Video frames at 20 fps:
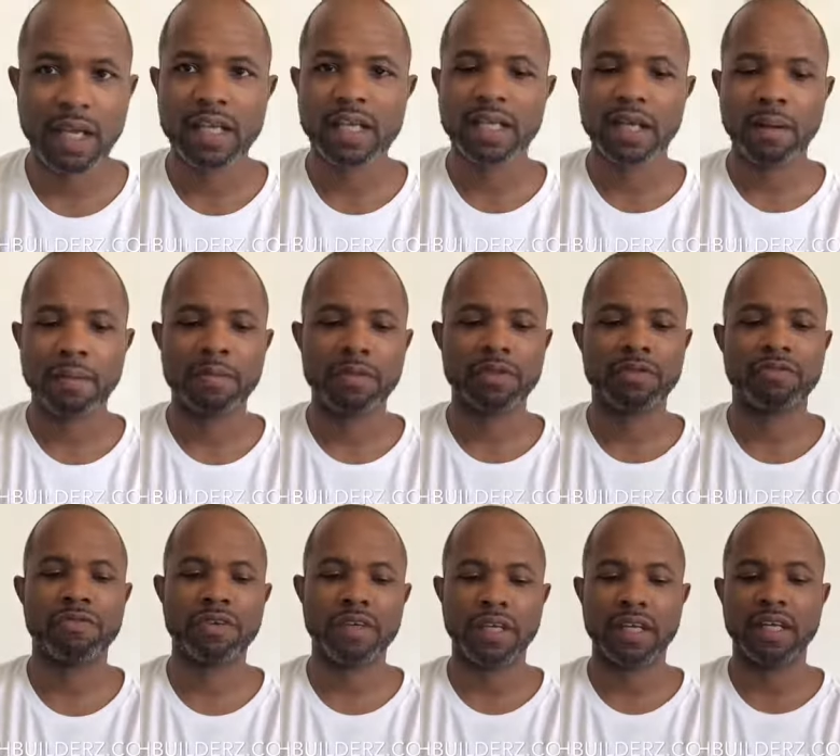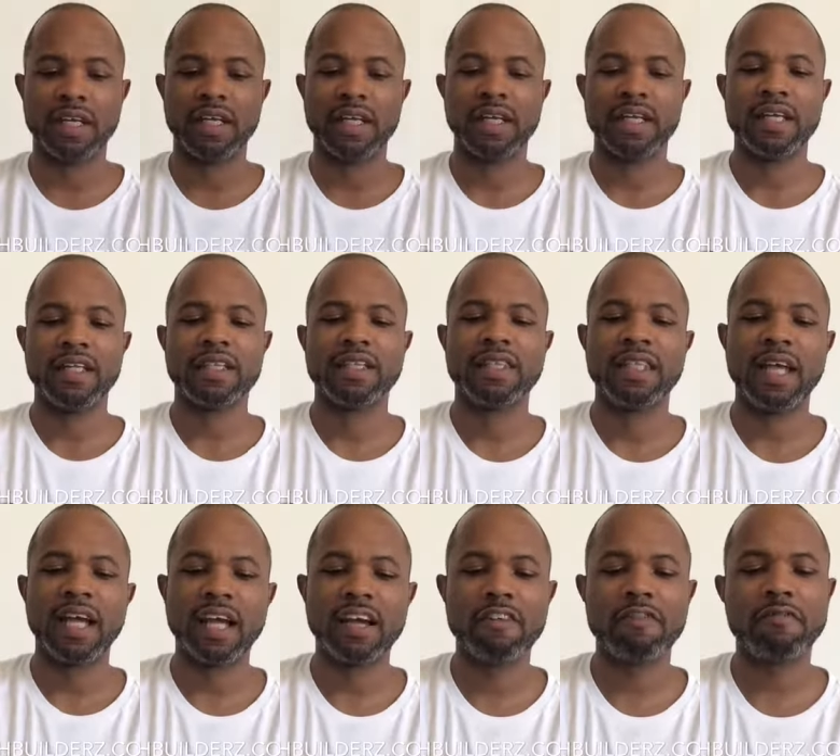Number three,
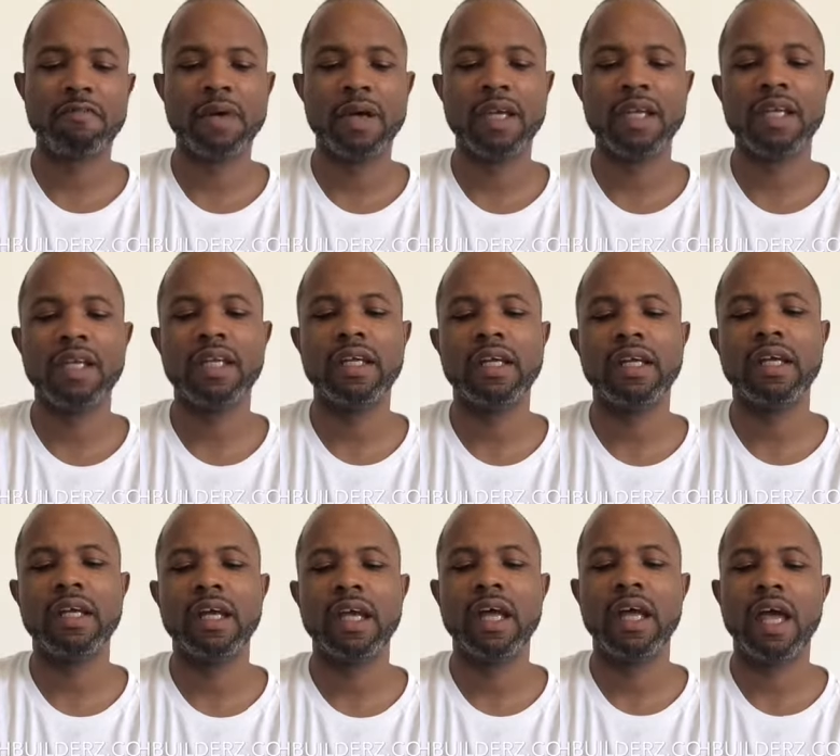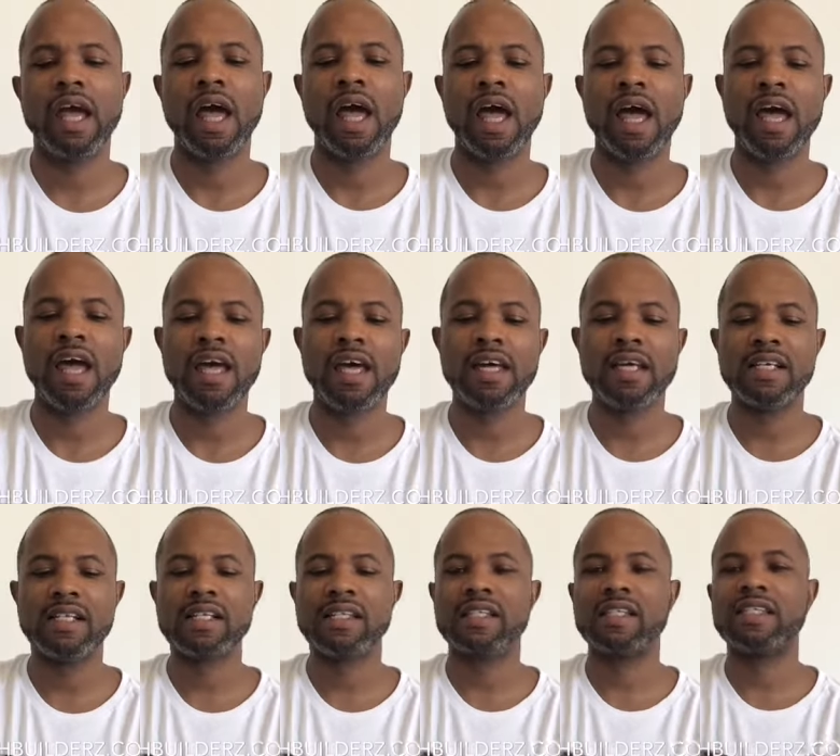think of money
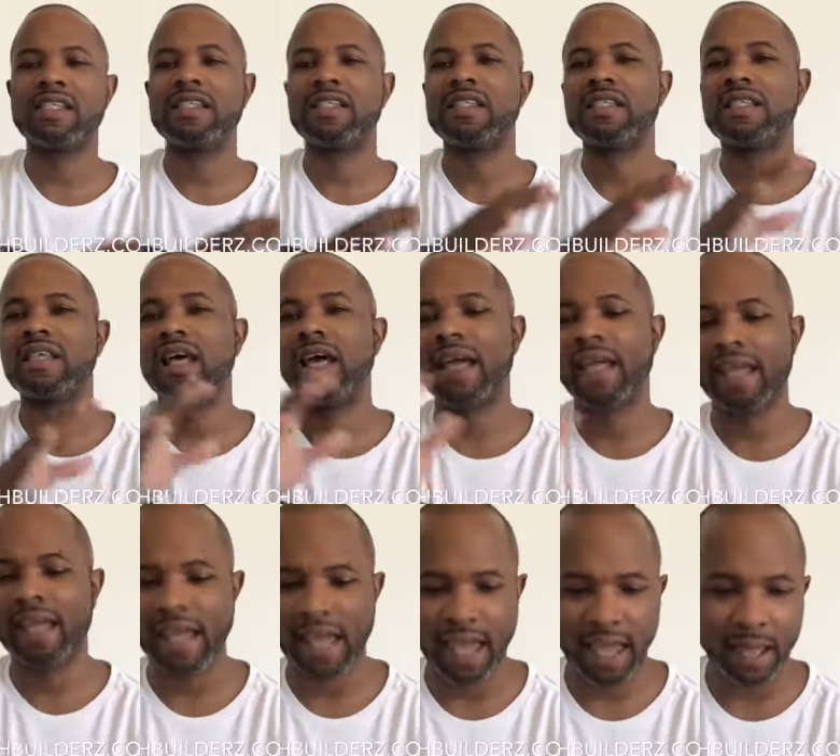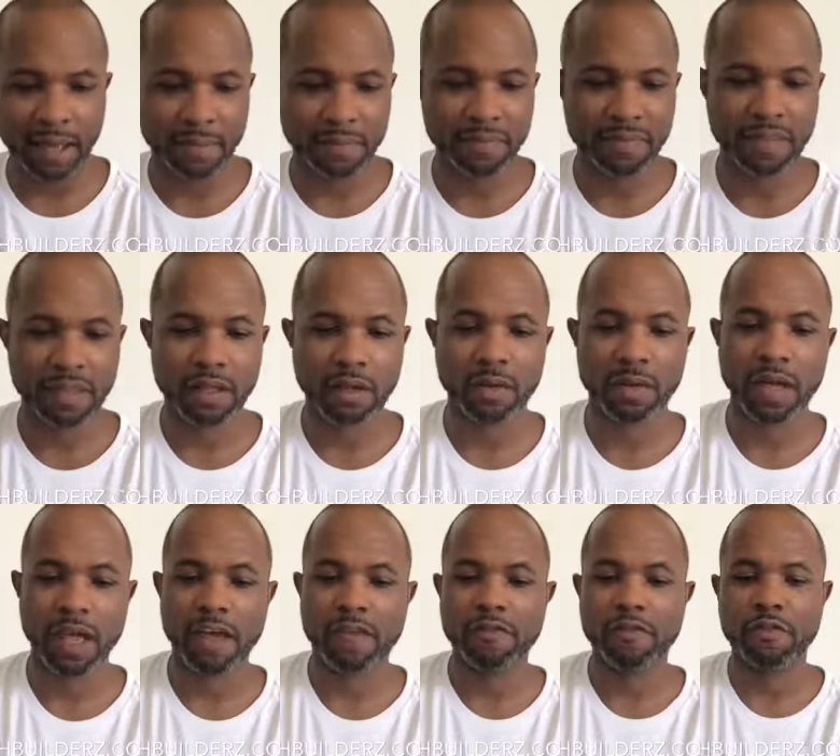as a game.
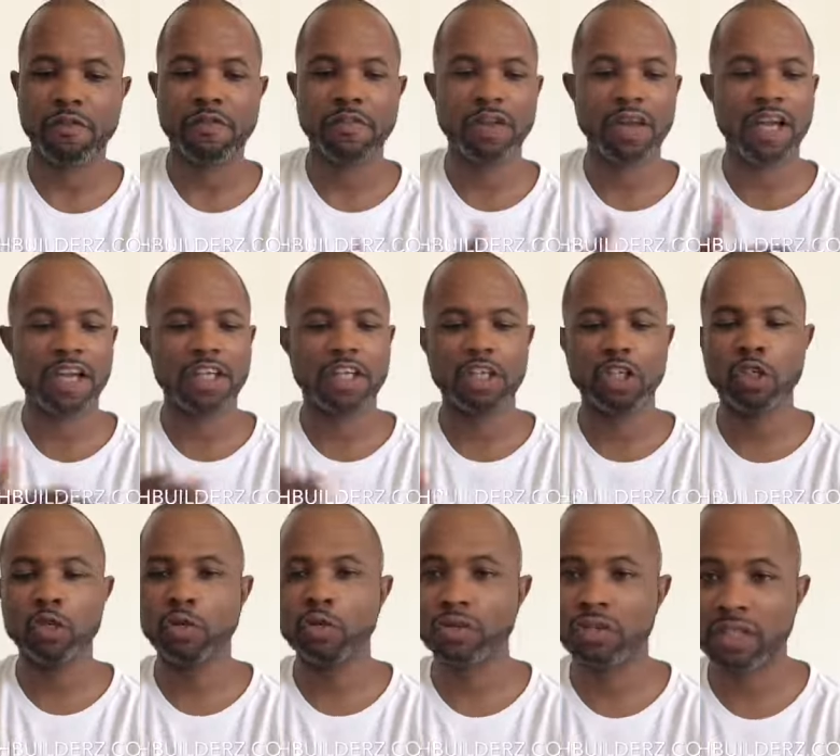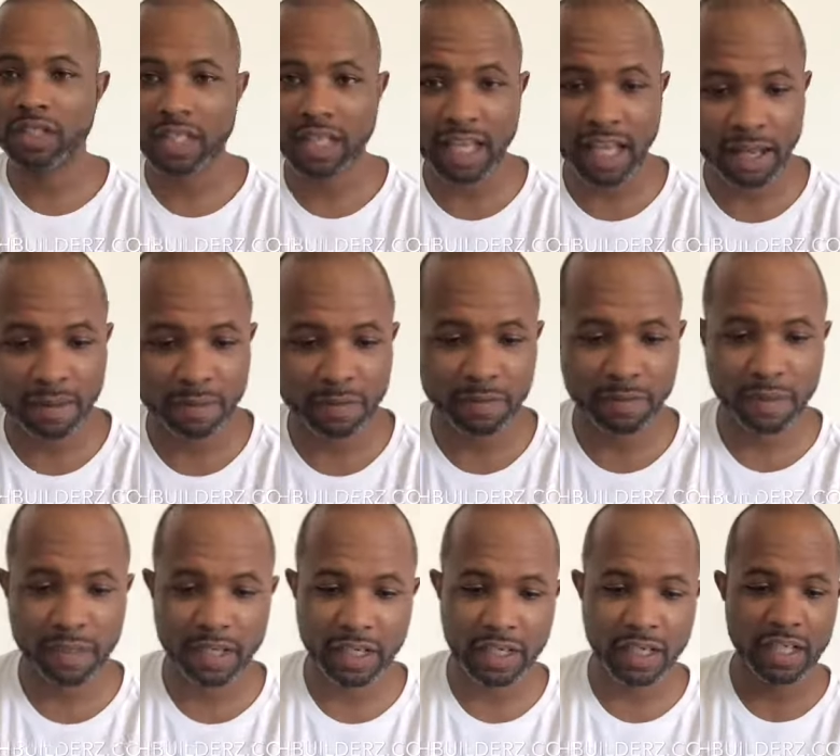Okay, if you feel like you're losing a game of
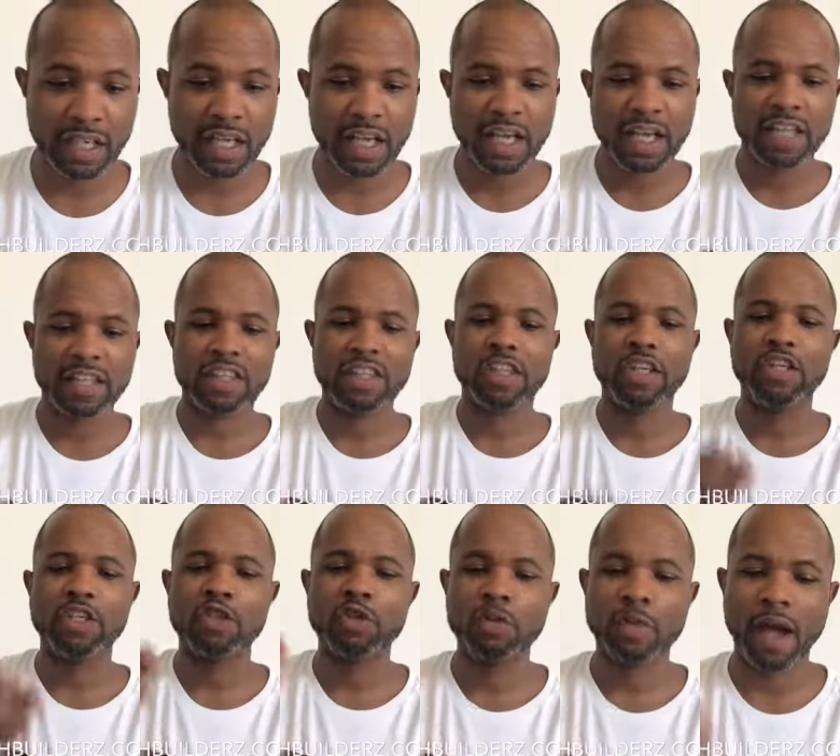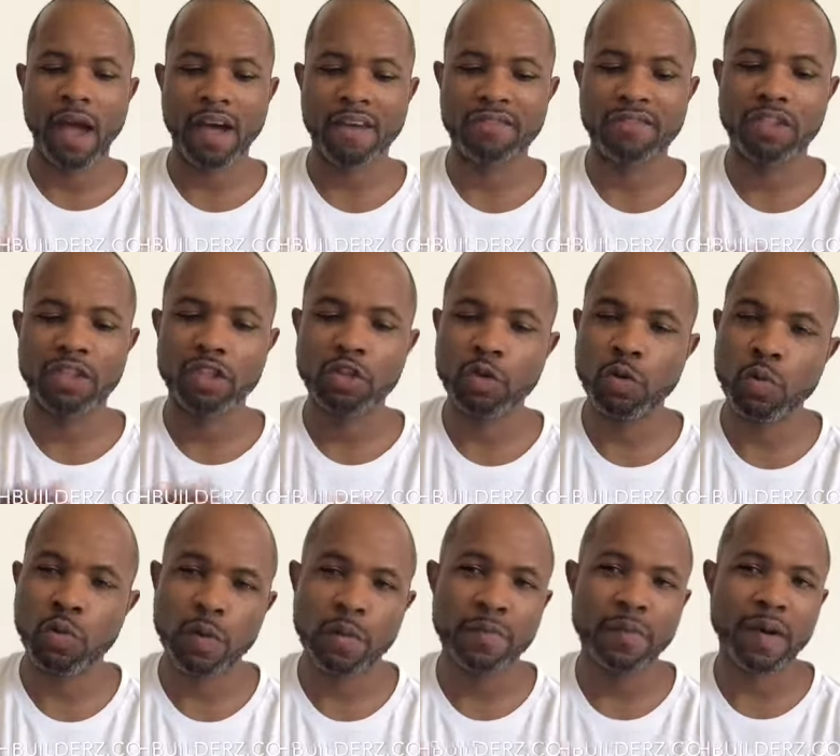money, then you have to
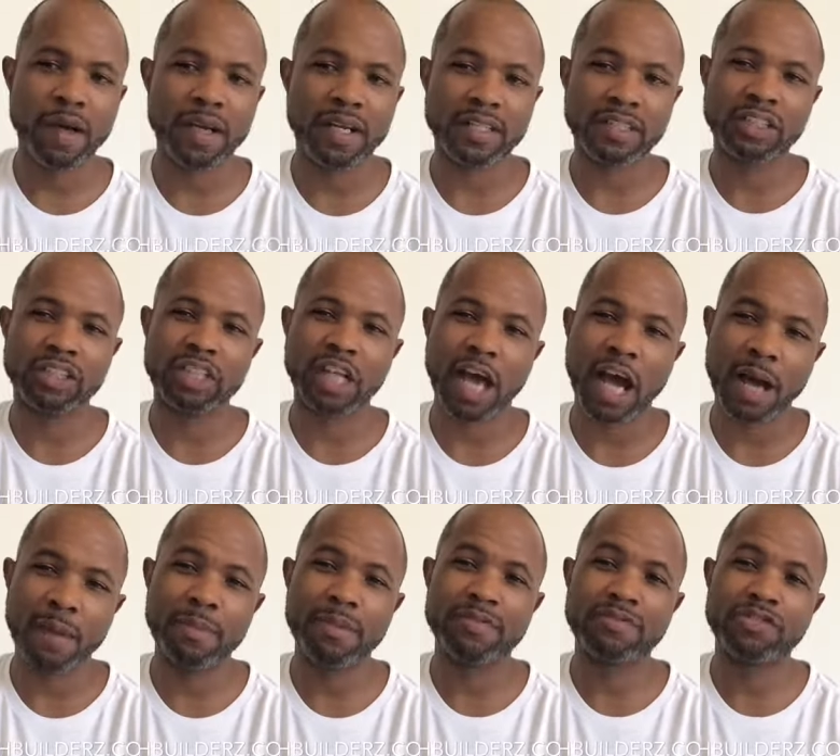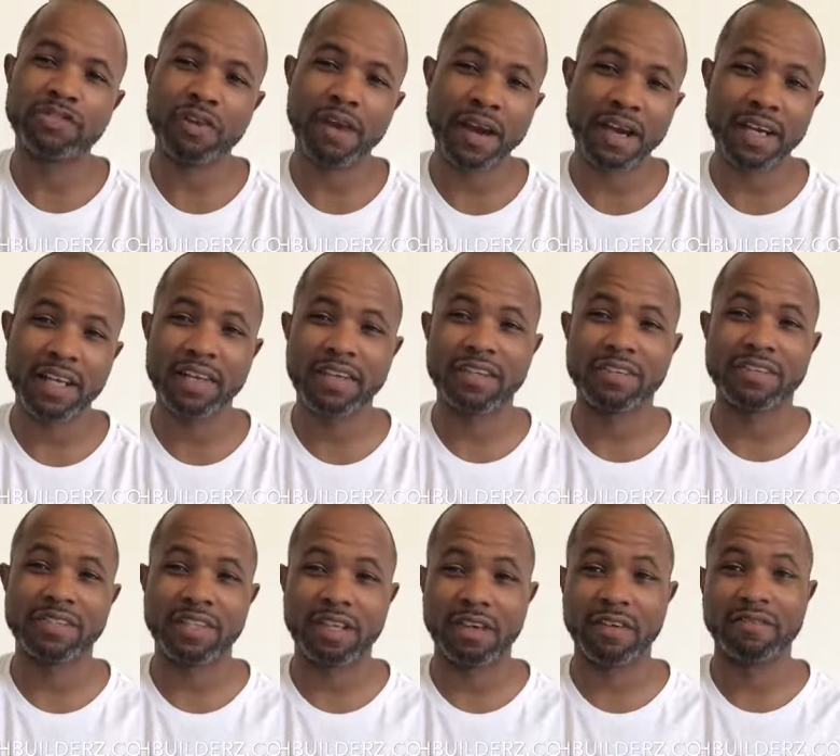do a better job of training
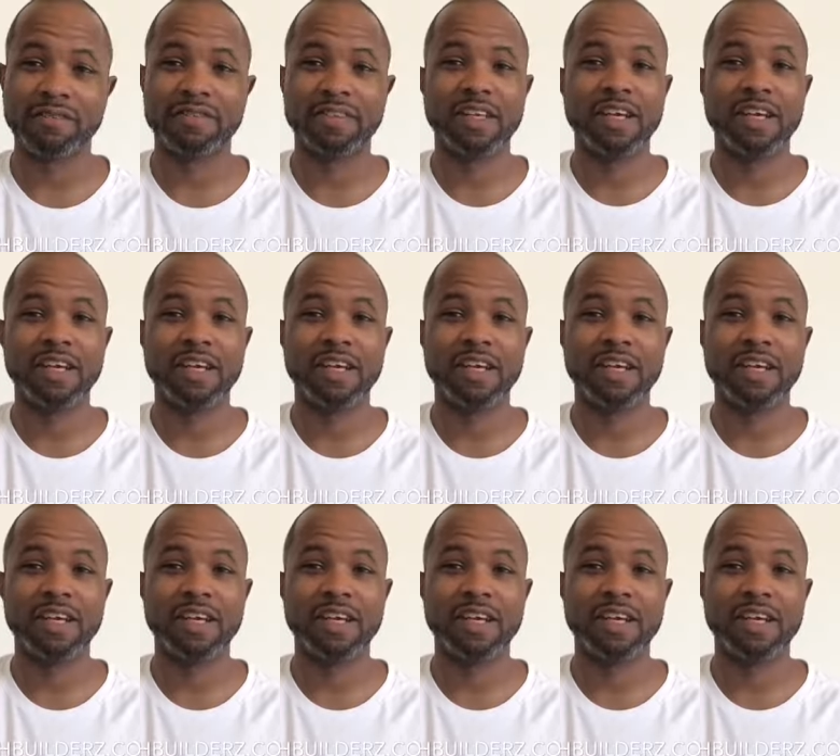yourself.